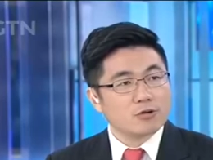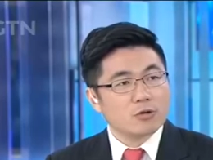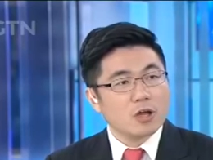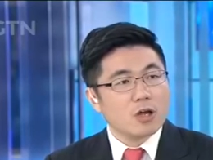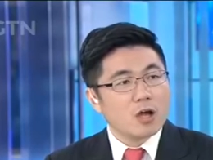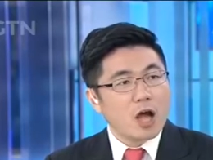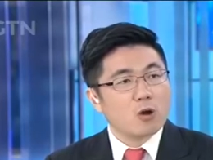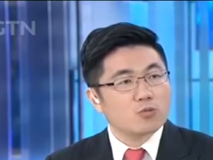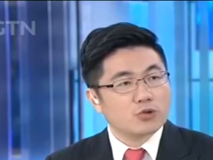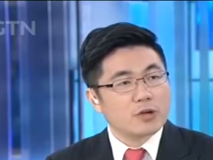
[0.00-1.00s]
So
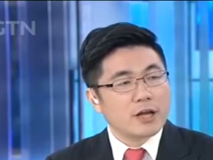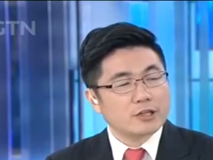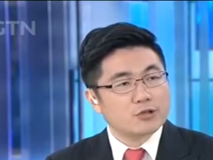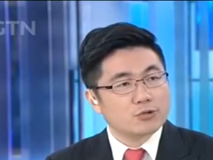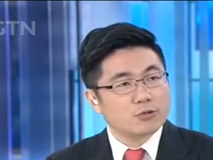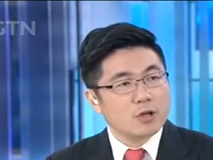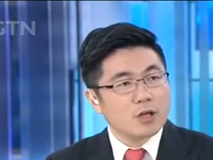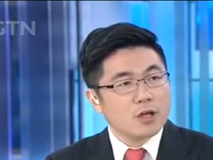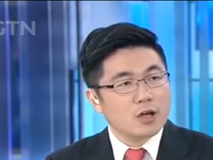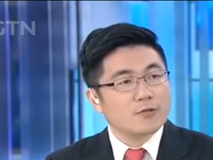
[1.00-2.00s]
how would you like to
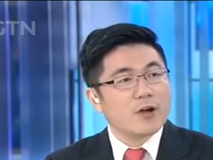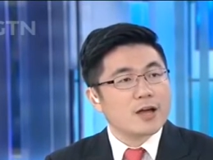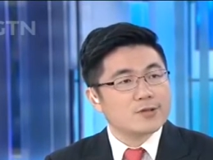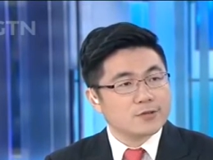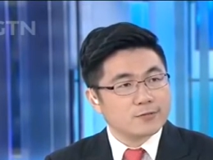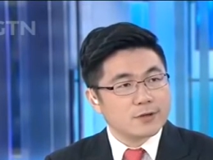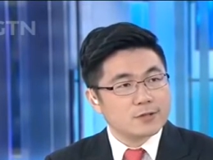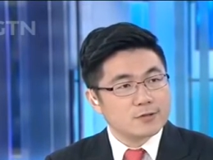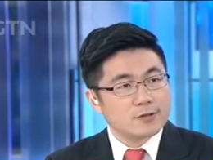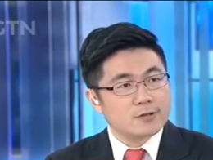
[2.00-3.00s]
advise
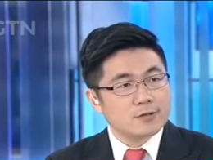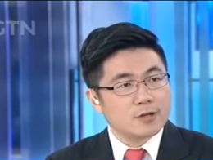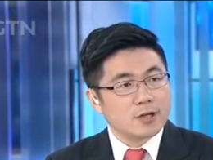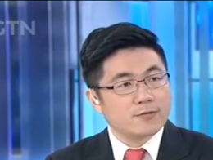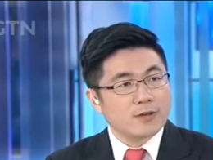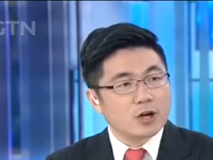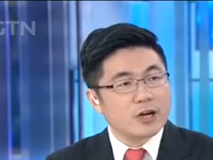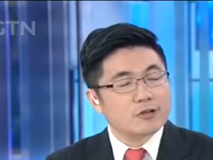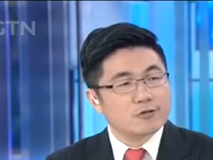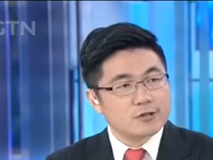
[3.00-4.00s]
investors if they are
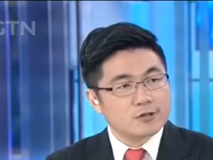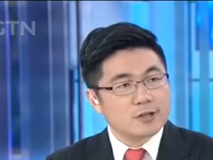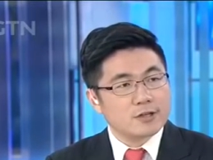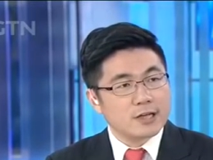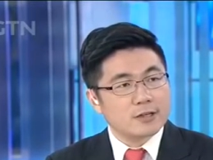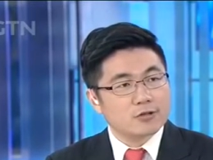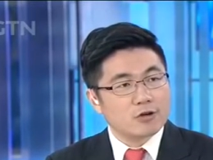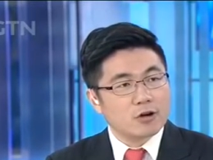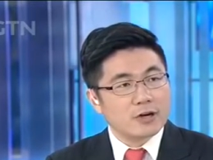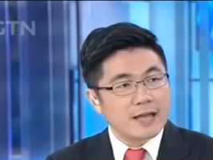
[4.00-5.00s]
interested in
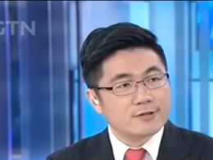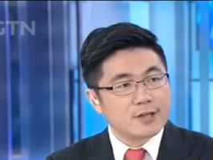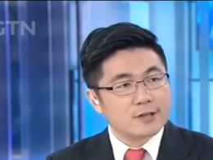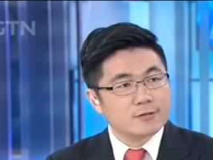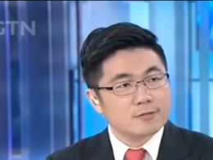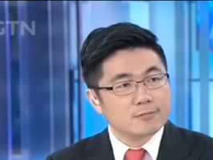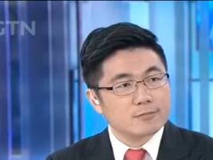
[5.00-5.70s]
dollar asset?